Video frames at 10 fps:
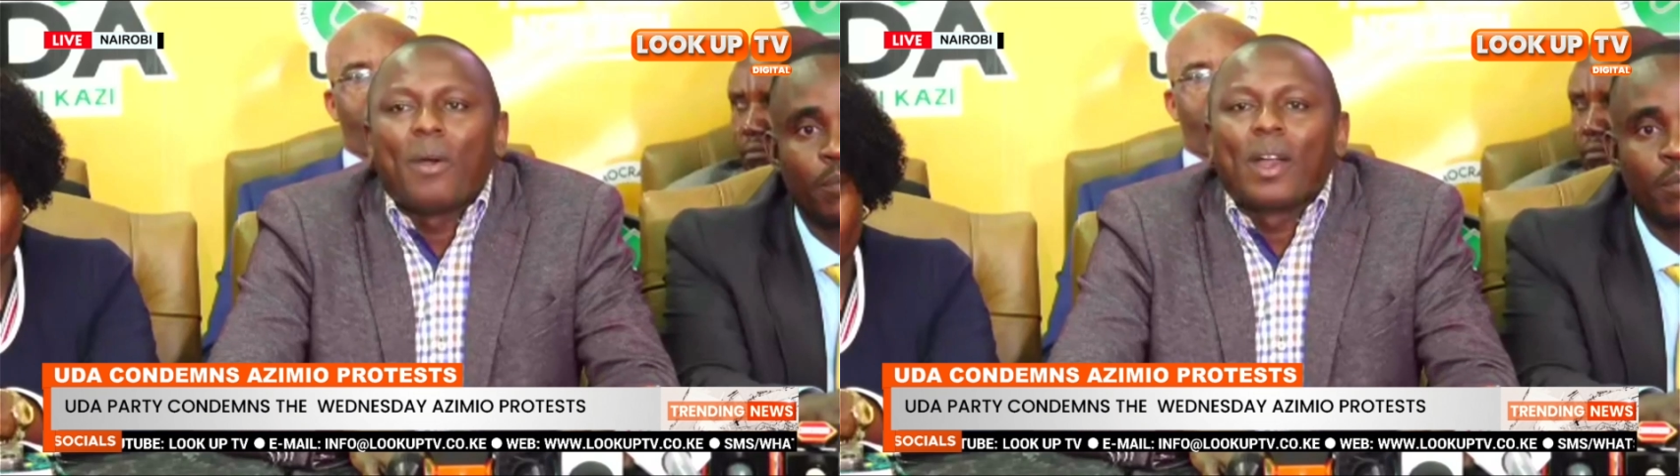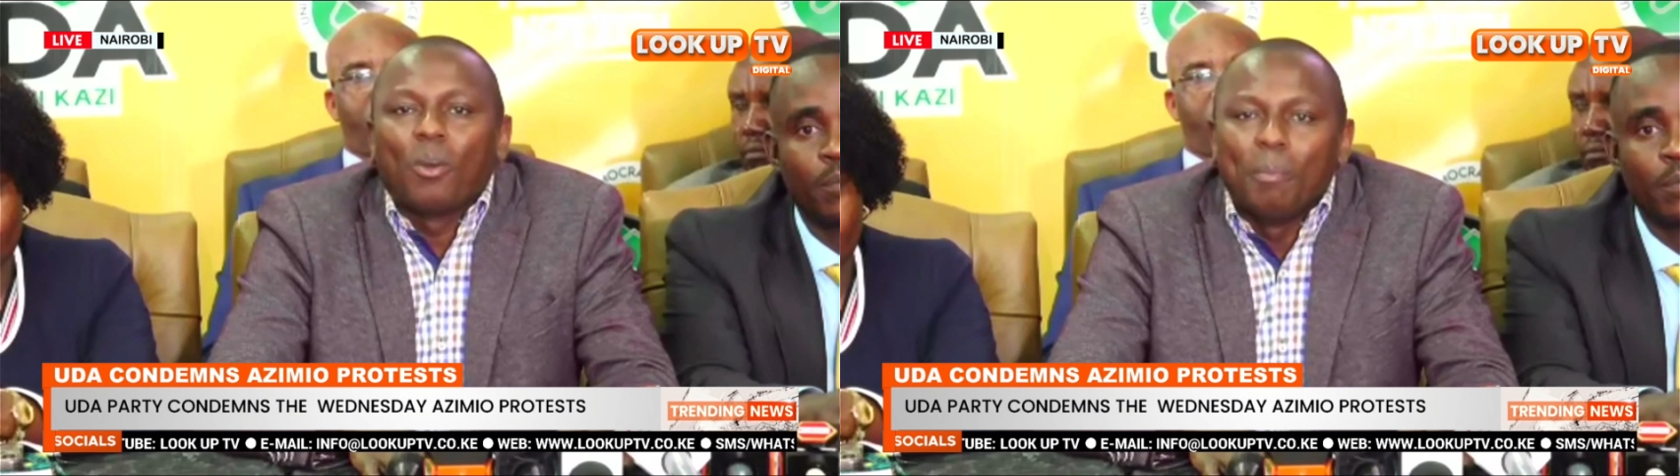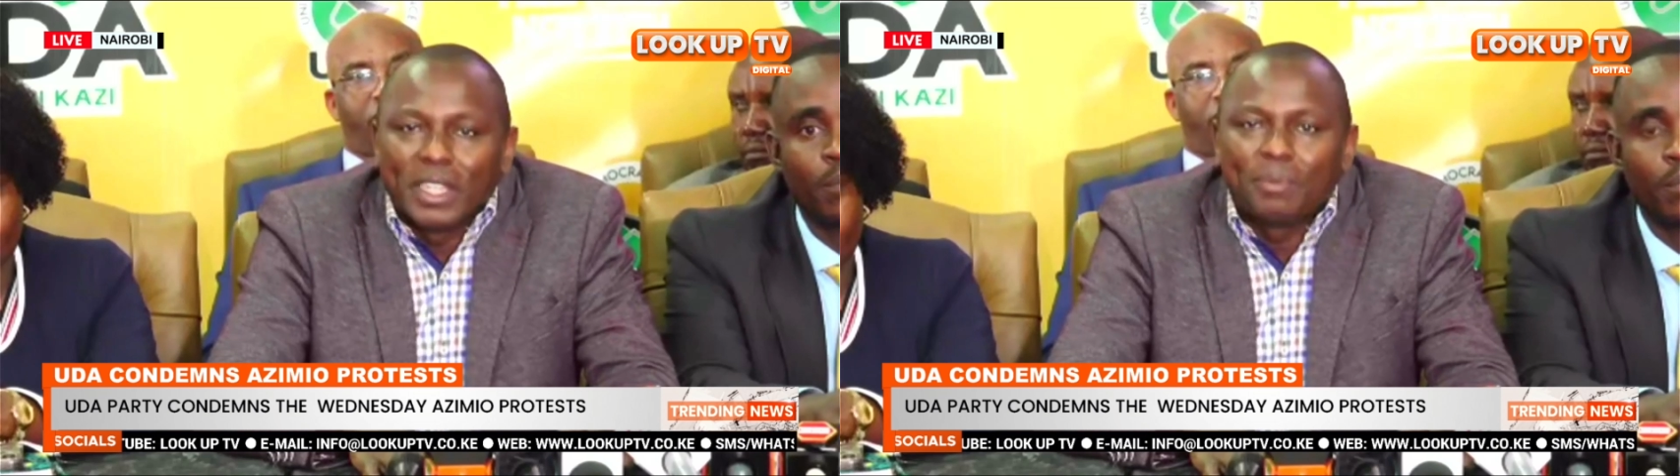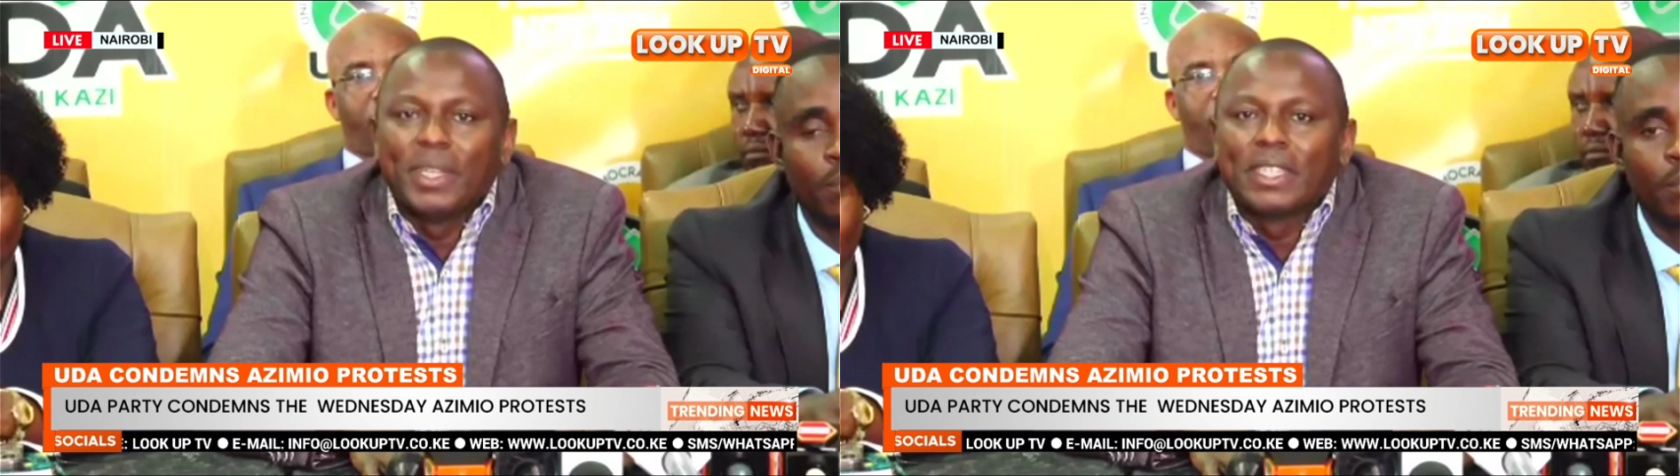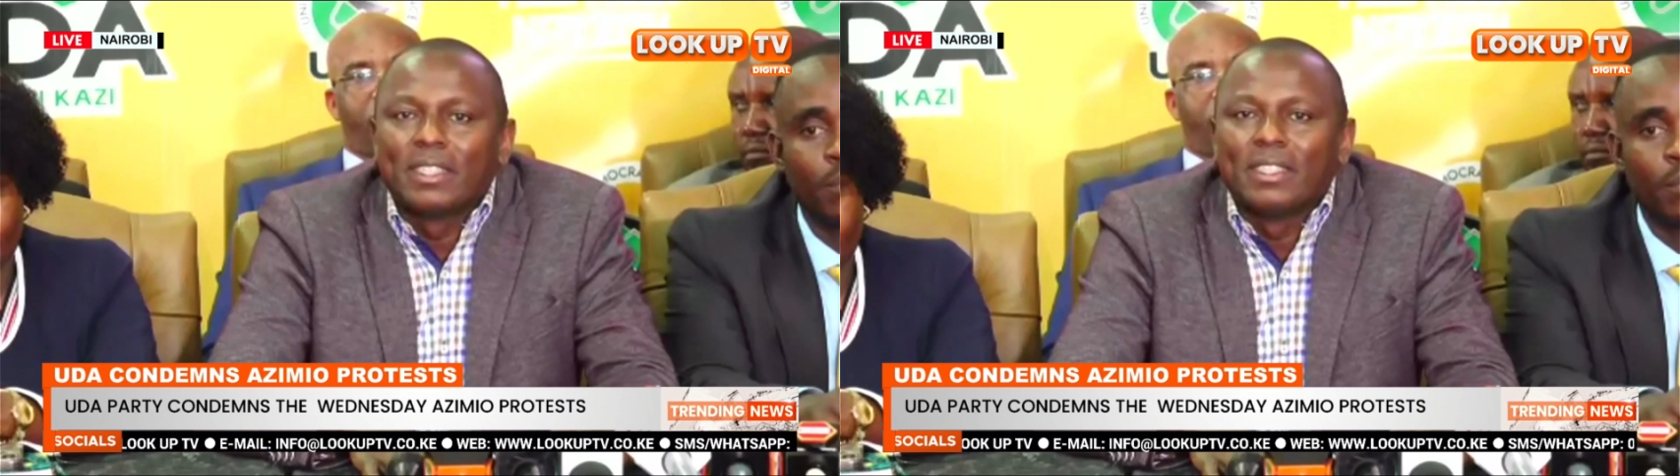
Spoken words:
Commitment